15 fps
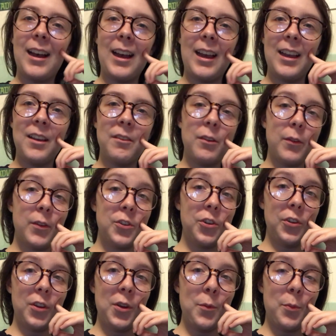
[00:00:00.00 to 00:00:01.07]
I have
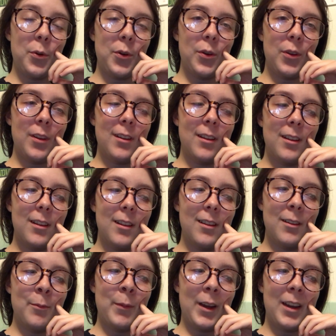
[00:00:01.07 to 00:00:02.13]
officially put
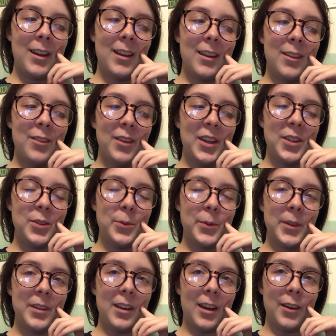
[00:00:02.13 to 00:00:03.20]
my 300
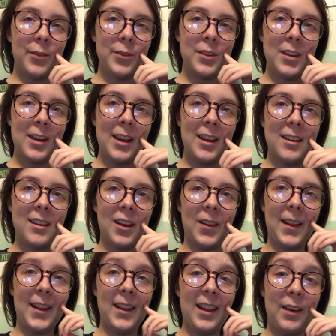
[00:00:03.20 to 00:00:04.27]
words off today until
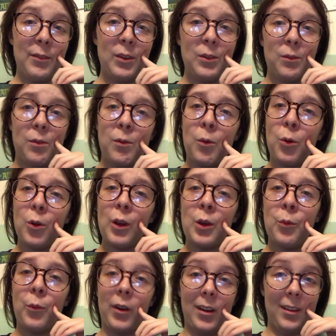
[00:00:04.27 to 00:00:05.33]

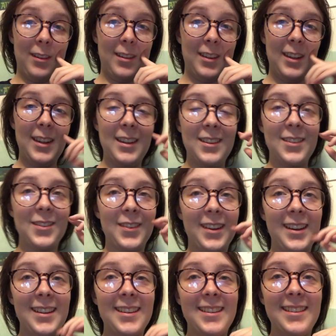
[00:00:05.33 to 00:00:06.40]
1141.
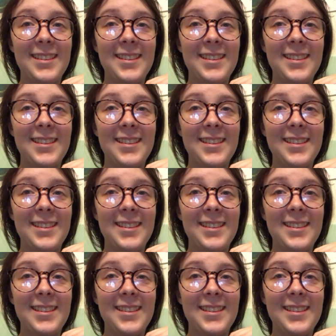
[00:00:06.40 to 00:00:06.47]
got